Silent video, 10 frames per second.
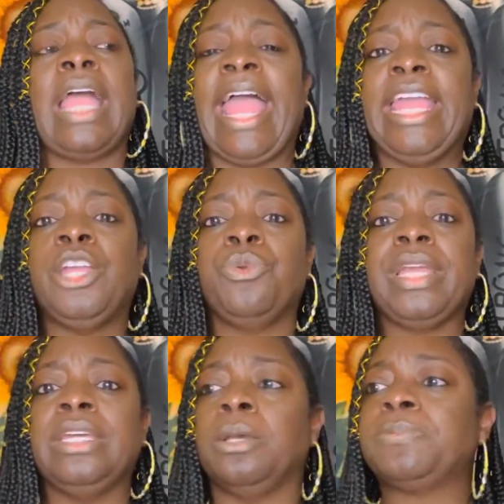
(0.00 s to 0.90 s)
angry
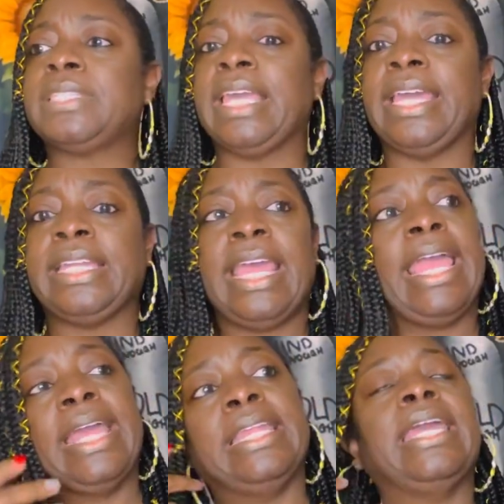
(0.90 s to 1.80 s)
and upset
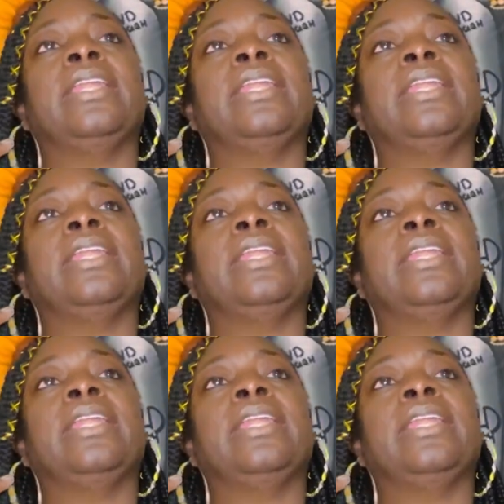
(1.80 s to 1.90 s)
and